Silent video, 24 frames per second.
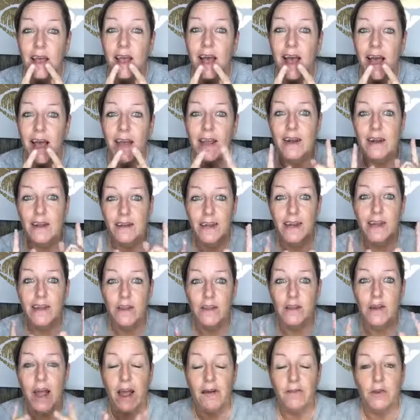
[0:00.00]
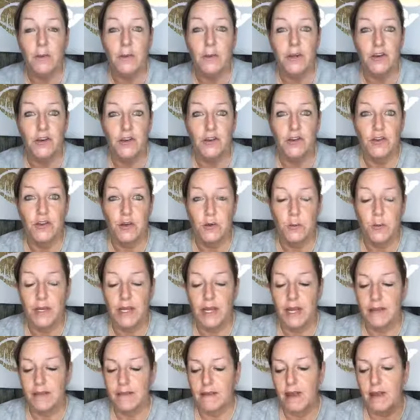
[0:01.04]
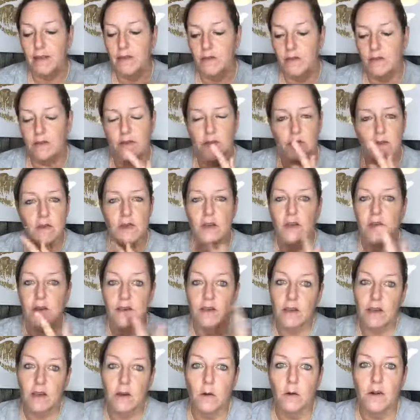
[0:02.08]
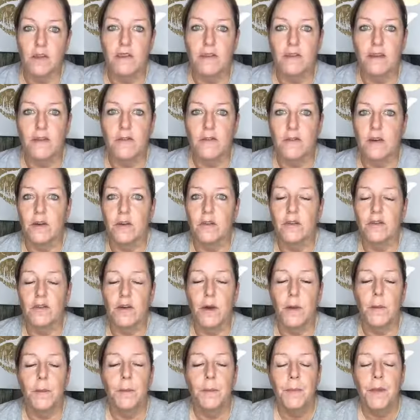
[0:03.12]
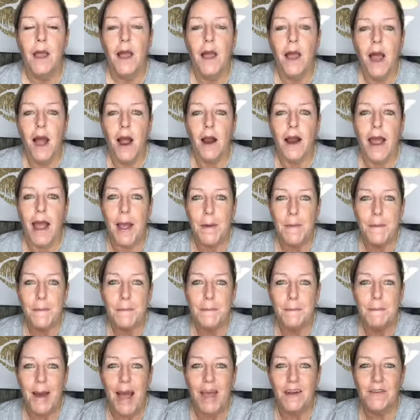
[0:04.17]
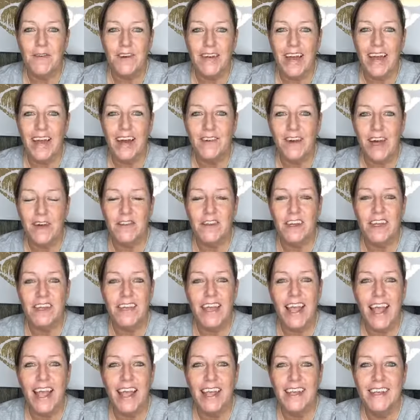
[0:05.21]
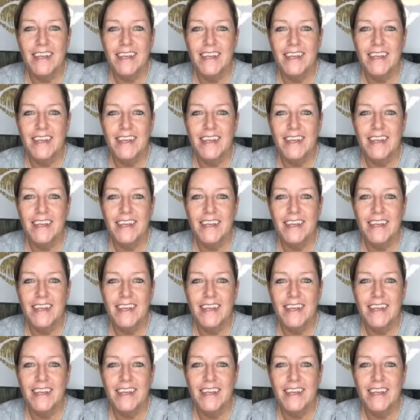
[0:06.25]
I gotta take another after picture soon, because I seriously notice a difference. So, all right, bye for now. Have a good day.